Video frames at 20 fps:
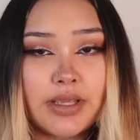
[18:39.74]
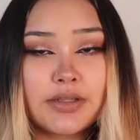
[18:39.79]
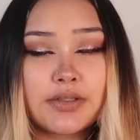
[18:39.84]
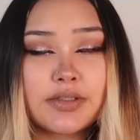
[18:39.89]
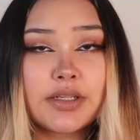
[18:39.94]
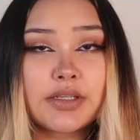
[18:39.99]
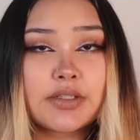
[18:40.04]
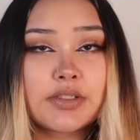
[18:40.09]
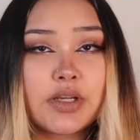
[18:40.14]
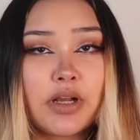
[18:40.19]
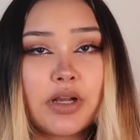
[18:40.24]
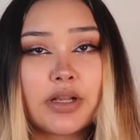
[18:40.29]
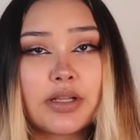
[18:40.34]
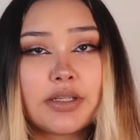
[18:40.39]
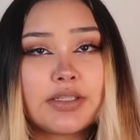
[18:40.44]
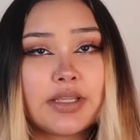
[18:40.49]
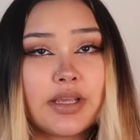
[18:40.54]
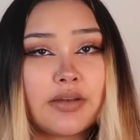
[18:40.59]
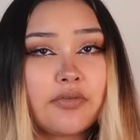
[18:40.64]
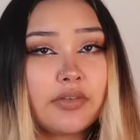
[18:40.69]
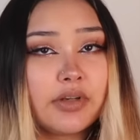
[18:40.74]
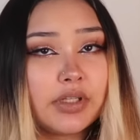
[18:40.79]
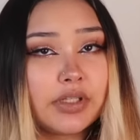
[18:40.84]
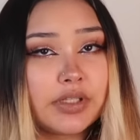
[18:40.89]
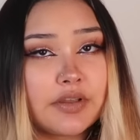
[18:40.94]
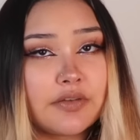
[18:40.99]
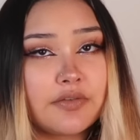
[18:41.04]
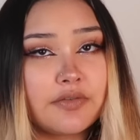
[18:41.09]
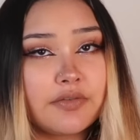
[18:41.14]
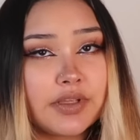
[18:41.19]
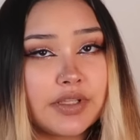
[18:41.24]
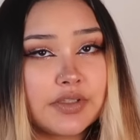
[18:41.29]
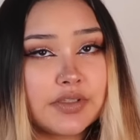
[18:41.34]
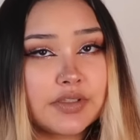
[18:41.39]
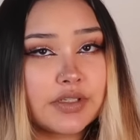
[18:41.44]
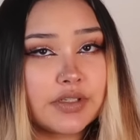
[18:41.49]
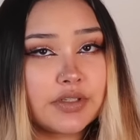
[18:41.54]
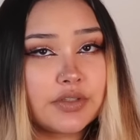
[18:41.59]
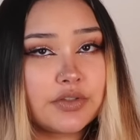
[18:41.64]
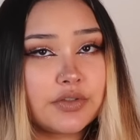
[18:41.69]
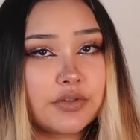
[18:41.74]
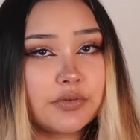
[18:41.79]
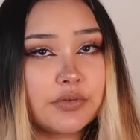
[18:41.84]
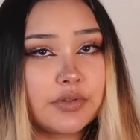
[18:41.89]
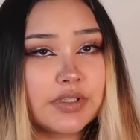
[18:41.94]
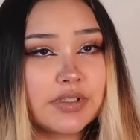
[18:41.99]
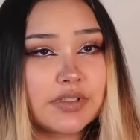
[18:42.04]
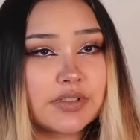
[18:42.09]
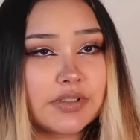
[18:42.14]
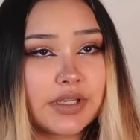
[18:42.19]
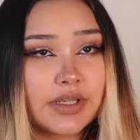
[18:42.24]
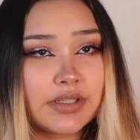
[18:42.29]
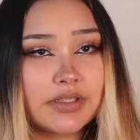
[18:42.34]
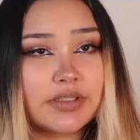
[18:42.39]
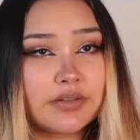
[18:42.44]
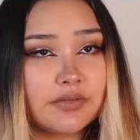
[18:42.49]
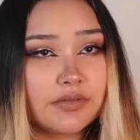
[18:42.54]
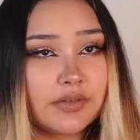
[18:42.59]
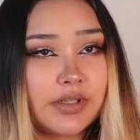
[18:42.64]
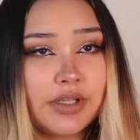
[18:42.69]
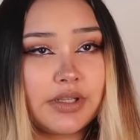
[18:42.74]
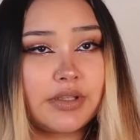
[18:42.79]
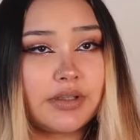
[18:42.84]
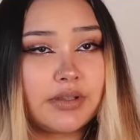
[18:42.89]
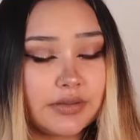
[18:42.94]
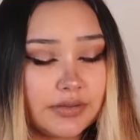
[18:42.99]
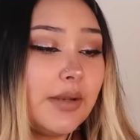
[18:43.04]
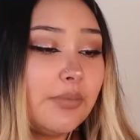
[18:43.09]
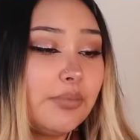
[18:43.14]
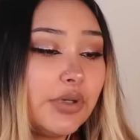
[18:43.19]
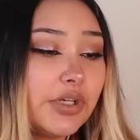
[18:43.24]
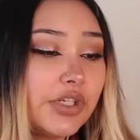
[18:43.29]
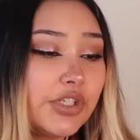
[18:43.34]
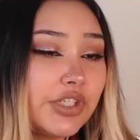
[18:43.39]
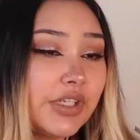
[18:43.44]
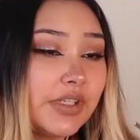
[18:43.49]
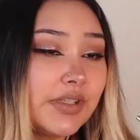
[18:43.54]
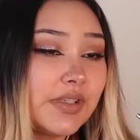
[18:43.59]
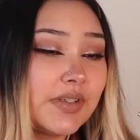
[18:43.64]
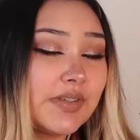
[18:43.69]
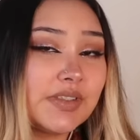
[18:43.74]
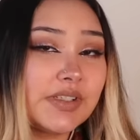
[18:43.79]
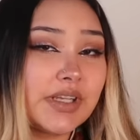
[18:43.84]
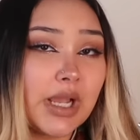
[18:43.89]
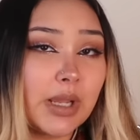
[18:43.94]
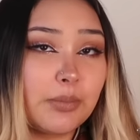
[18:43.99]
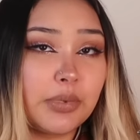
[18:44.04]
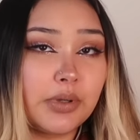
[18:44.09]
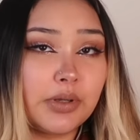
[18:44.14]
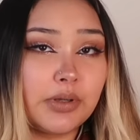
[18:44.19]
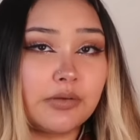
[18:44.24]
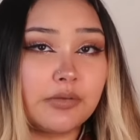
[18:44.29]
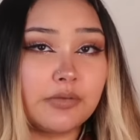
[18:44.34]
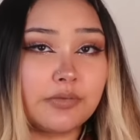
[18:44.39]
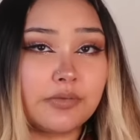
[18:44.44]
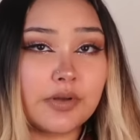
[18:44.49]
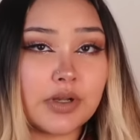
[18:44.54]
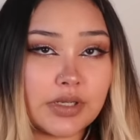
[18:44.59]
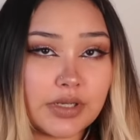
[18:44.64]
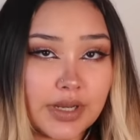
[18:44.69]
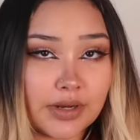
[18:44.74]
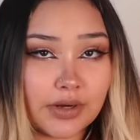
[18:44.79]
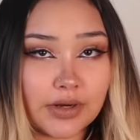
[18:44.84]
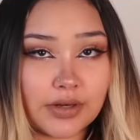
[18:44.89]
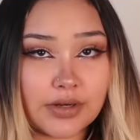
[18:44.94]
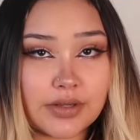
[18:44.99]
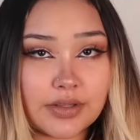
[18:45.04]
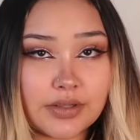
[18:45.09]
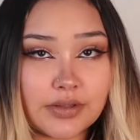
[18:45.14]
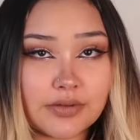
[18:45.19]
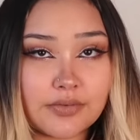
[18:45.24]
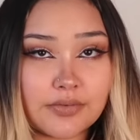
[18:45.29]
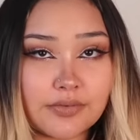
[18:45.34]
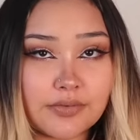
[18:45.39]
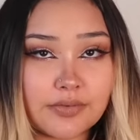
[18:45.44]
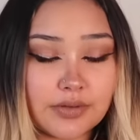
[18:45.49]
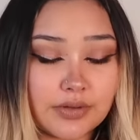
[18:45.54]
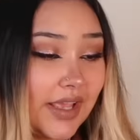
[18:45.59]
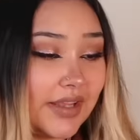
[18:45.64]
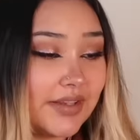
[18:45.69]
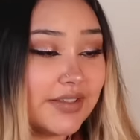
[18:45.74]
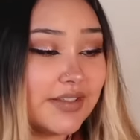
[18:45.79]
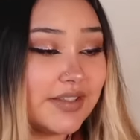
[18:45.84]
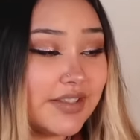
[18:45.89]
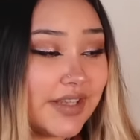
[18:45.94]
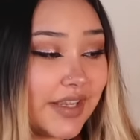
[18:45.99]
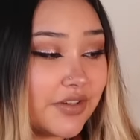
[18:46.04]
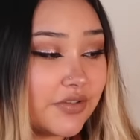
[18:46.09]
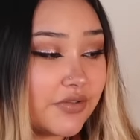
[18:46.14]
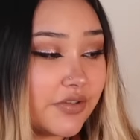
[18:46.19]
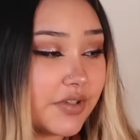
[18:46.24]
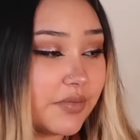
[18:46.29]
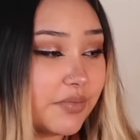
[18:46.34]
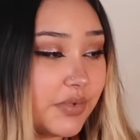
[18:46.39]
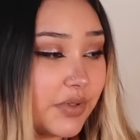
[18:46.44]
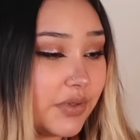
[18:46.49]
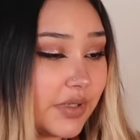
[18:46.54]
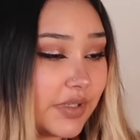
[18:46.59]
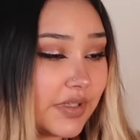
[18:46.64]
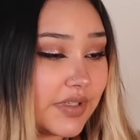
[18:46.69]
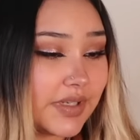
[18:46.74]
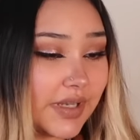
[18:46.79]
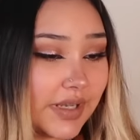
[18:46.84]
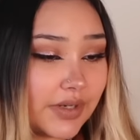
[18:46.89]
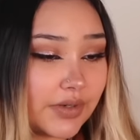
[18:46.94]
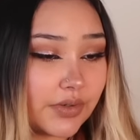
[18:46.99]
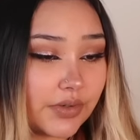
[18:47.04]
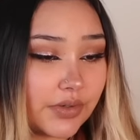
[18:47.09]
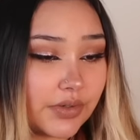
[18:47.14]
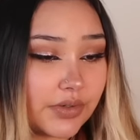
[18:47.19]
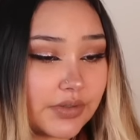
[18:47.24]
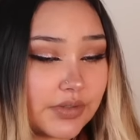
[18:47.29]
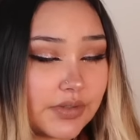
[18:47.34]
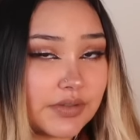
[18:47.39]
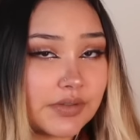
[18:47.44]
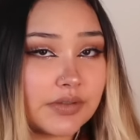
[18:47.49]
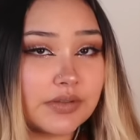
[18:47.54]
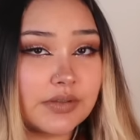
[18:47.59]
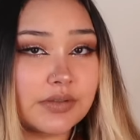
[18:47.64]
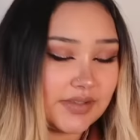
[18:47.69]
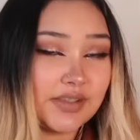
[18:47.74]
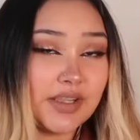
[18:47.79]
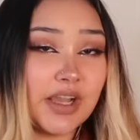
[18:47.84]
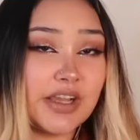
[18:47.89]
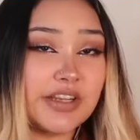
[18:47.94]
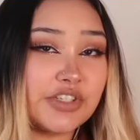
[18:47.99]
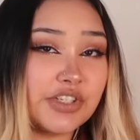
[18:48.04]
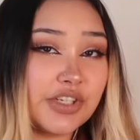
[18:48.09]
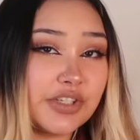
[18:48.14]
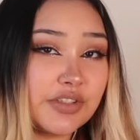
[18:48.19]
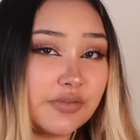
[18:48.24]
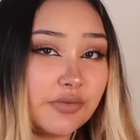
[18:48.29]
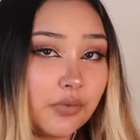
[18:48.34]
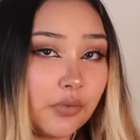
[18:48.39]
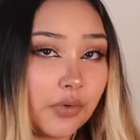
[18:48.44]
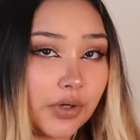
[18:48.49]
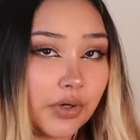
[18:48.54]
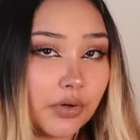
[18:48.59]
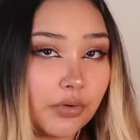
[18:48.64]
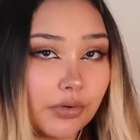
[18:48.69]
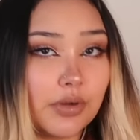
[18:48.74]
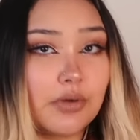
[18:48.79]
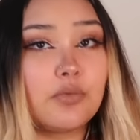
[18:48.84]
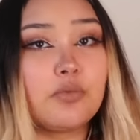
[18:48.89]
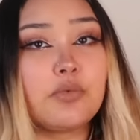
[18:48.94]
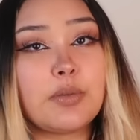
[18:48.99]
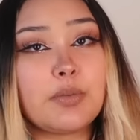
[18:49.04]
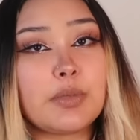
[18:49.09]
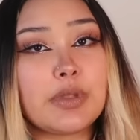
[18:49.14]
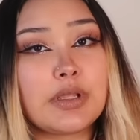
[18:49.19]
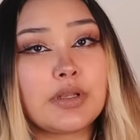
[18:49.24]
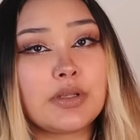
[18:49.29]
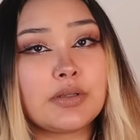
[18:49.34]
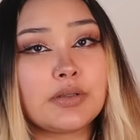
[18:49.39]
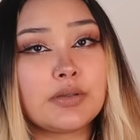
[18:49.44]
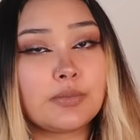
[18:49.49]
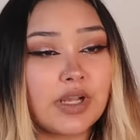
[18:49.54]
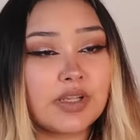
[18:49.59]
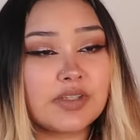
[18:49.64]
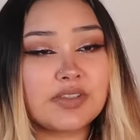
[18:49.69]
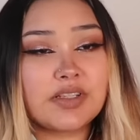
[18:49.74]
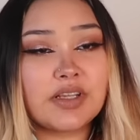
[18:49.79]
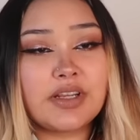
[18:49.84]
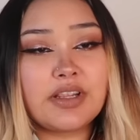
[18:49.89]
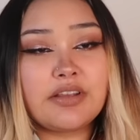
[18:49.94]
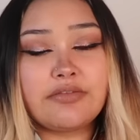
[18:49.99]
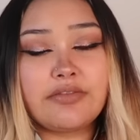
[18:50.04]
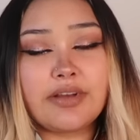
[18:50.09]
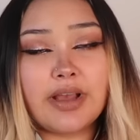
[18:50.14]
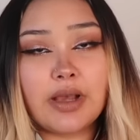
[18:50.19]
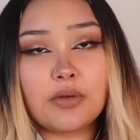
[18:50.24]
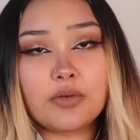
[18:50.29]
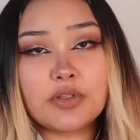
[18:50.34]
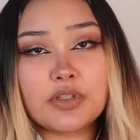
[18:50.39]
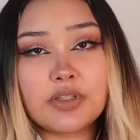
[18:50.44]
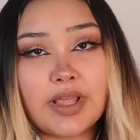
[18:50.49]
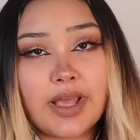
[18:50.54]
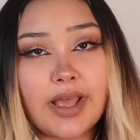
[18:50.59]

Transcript: And TikTok definitely feeds into to this negativity. And pushing this type of narrative and dangerous beauty standards is not just for grown women. A study found